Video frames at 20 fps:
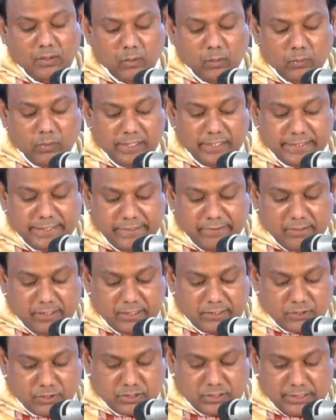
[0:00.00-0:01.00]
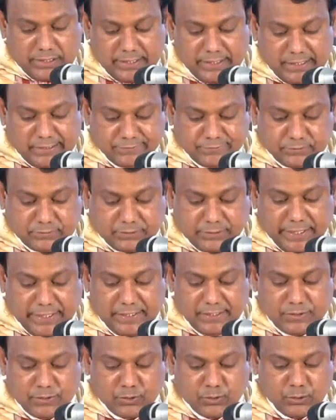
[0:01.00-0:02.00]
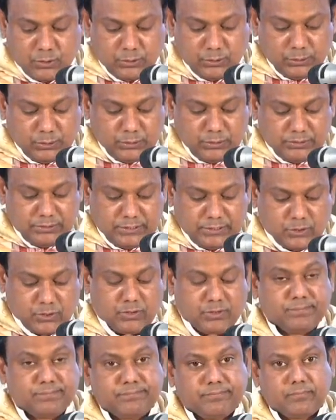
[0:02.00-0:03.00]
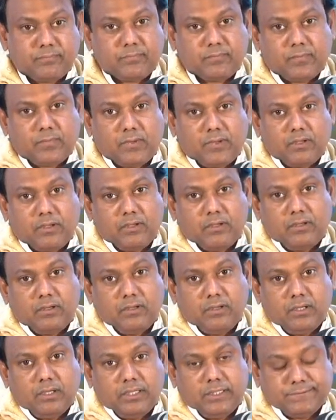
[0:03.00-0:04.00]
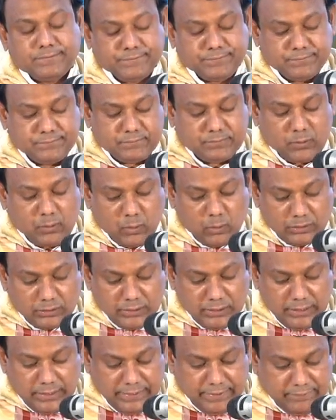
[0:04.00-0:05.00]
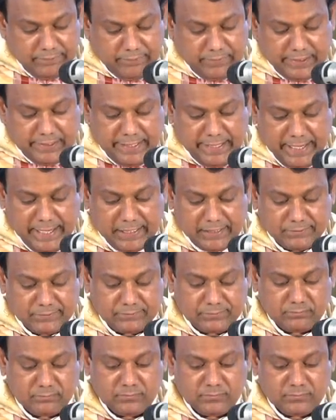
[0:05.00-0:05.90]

will give us enough grace to do this if only we have